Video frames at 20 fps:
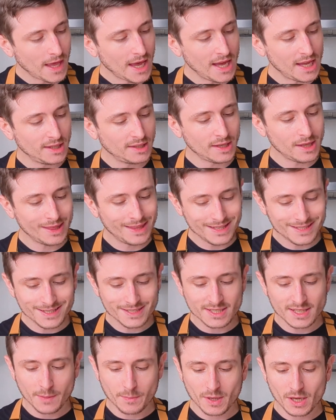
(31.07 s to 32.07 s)
And this
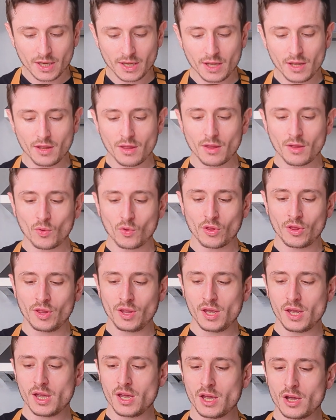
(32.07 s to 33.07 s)
is typically
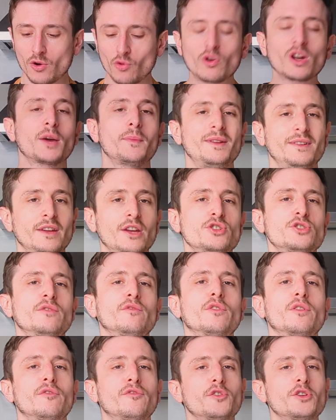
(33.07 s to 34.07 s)
the recommendation
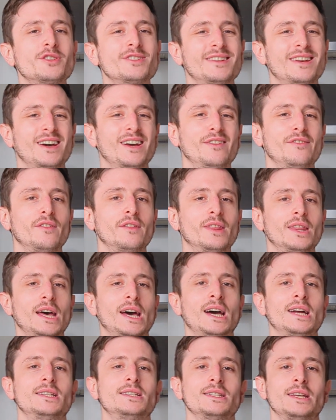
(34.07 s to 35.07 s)
for the first knife
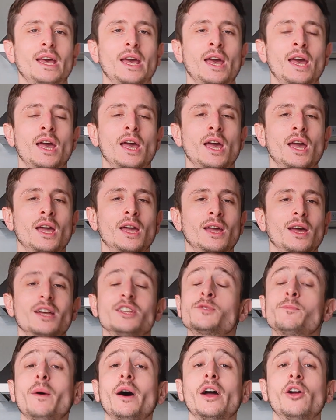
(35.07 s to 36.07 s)
that an
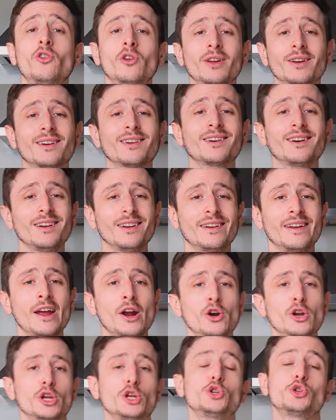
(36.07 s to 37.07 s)
aspiring
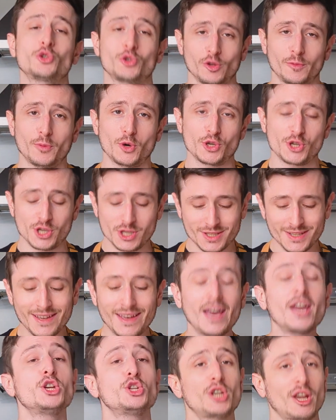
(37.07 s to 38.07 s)
culinarian should purchase,
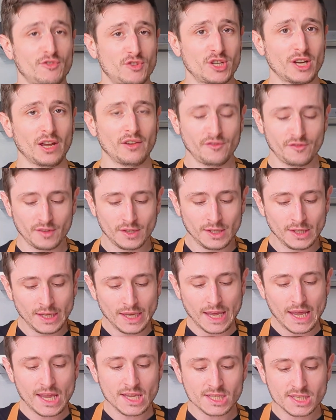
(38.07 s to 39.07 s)
a chef's knife.
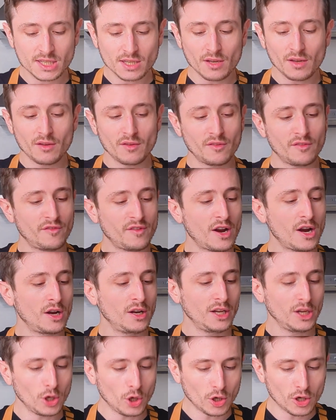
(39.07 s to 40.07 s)
It's
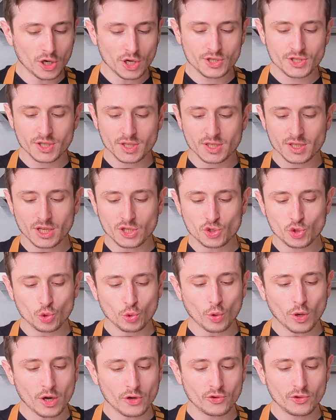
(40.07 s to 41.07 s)
fairly large. This is a
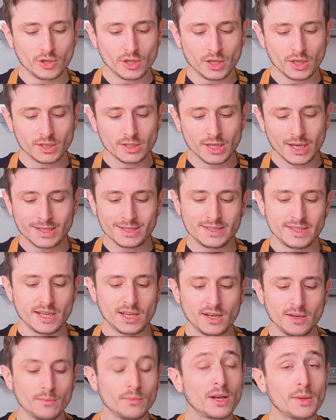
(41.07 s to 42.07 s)

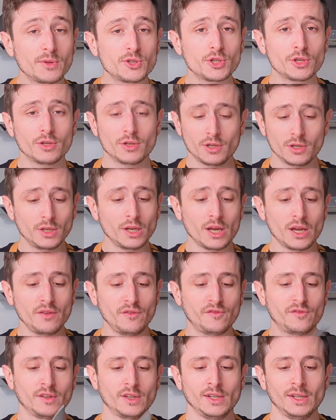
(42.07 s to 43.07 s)
210 millimeter
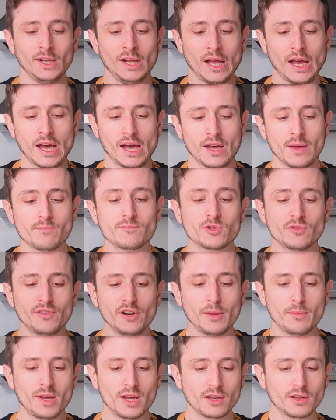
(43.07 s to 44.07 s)
knife, so
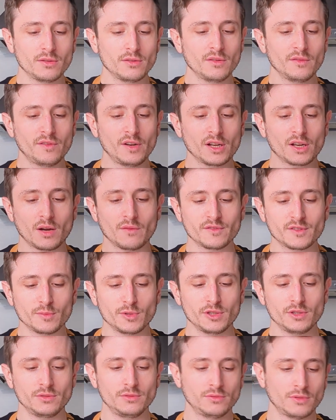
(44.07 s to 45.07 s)
fairly big, fairly
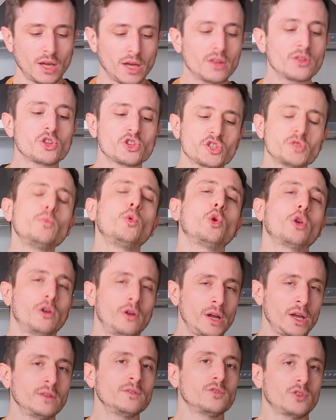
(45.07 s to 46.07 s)
comfortable. The smaller
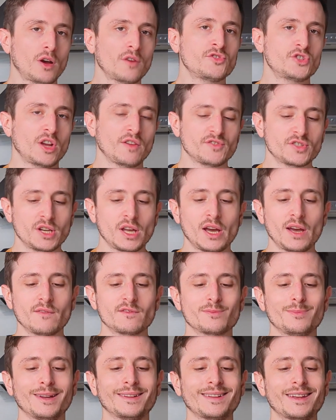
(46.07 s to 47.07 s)
end of chef's knives,
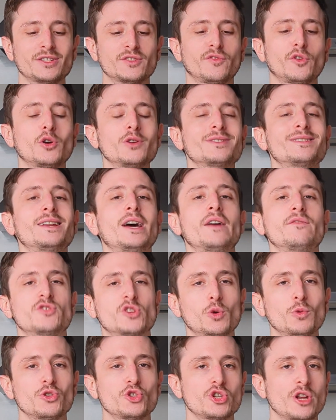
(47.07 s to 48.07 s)
but as far as knives
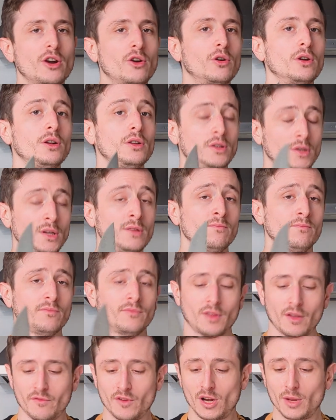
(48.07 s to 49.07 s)
go in general,
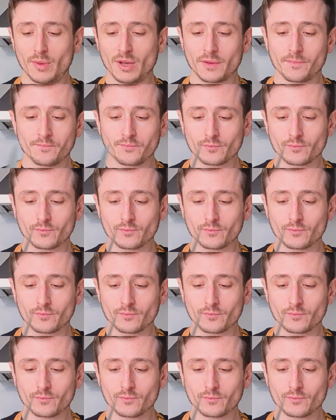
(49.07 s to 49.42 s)
fairly big.